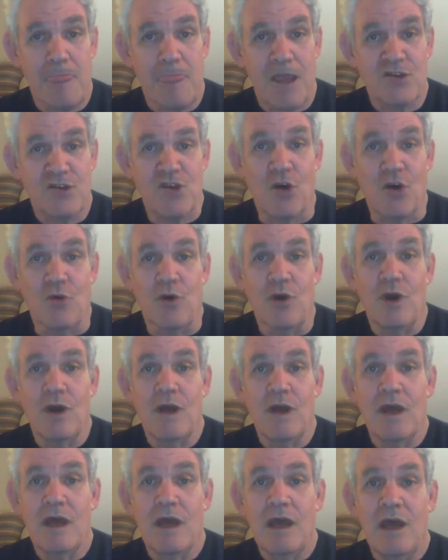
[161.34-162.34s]
So,
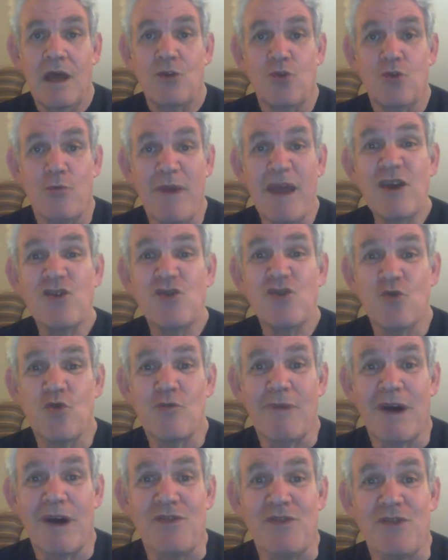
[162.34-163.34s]
to make sure
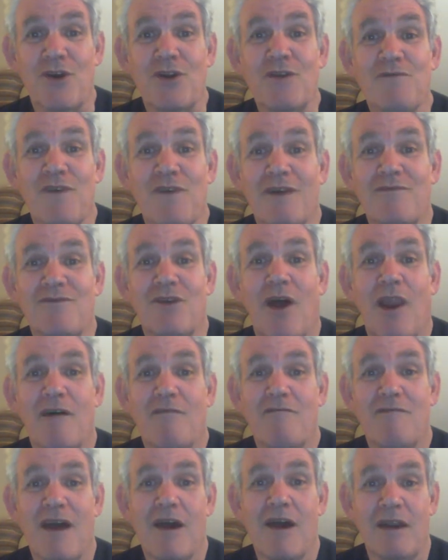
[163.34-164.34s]
my
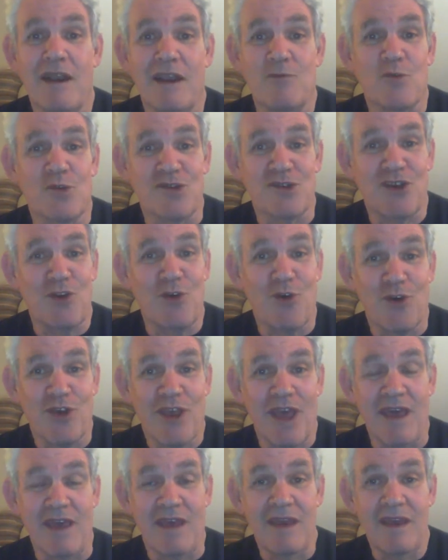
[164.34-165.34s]
$35 violin was still
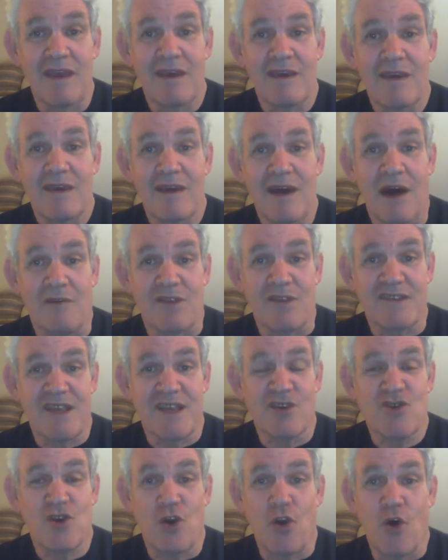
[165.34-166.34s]
okay after
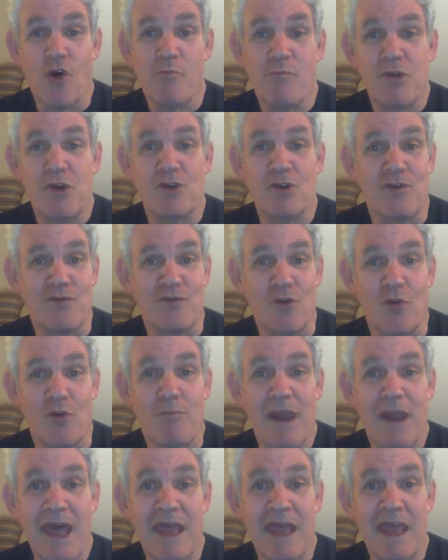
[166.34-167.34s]
such a long period of
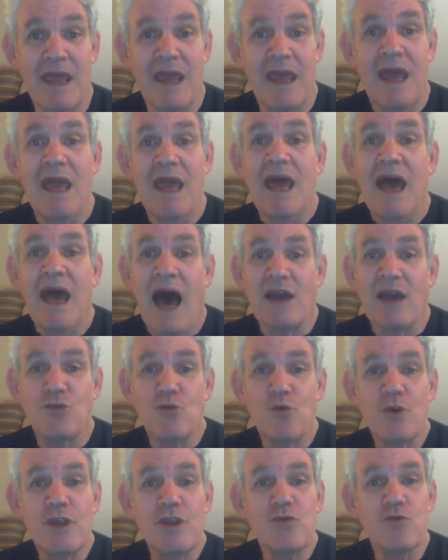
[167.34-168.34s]
non-playing, I
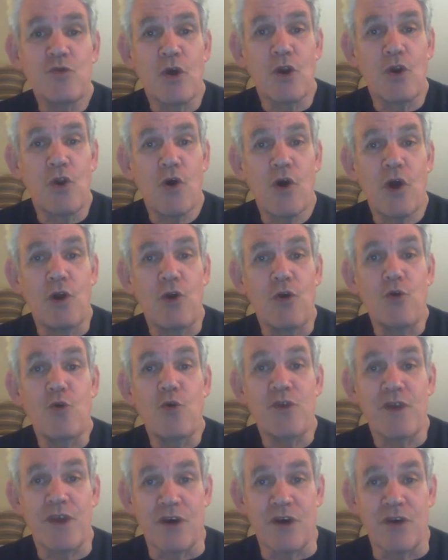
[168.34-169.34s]
took it to a local
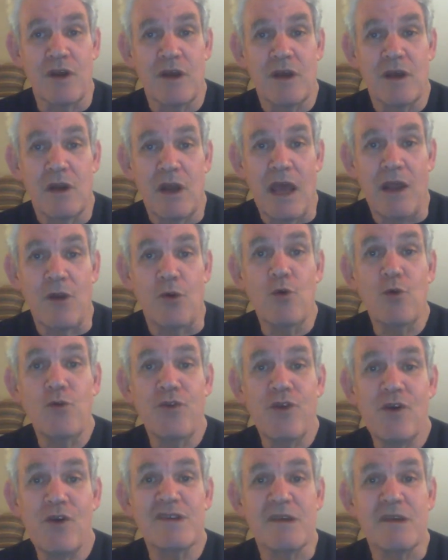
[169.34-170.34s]
luthier. A
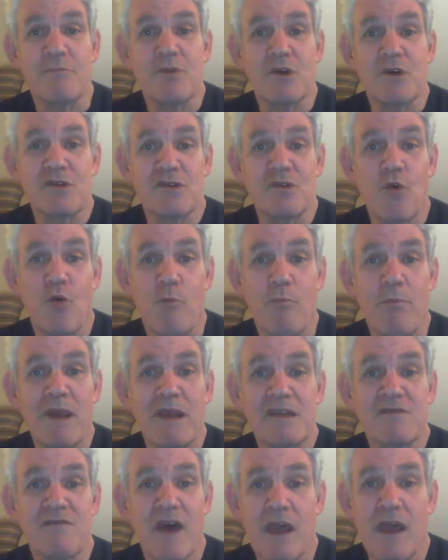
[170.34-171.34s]
luthier is a person who
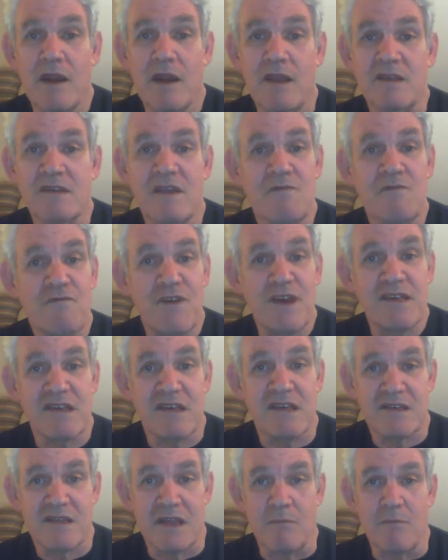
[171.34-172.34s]
builds violins and
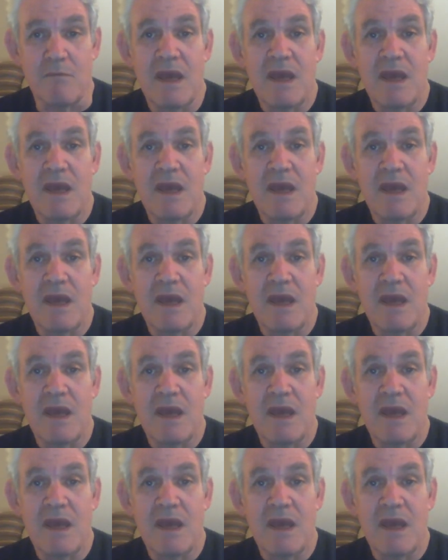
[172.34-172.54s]
fixes them,